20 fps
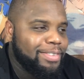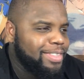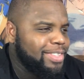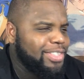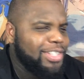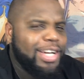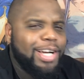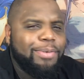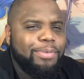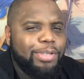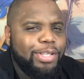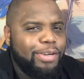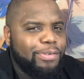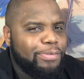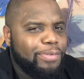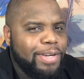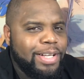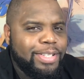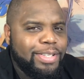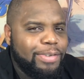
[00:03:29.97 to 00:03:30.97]
Share it with your
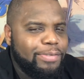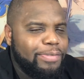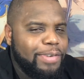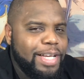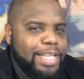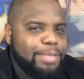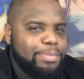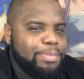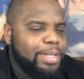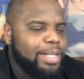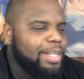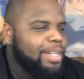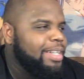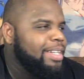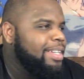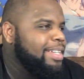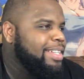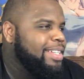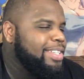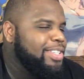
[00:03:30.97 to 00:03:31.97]
friends on Facebook.
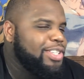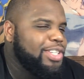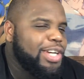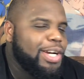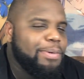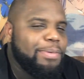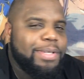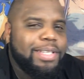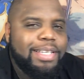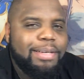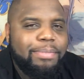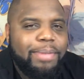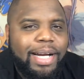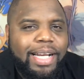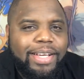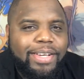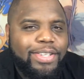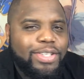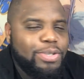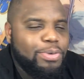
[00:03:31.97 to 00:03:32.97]
Share it with
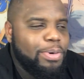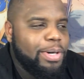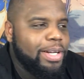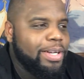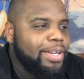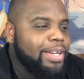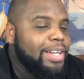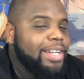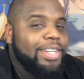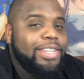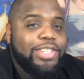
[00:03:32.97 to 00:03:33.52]
somebody on Twitter.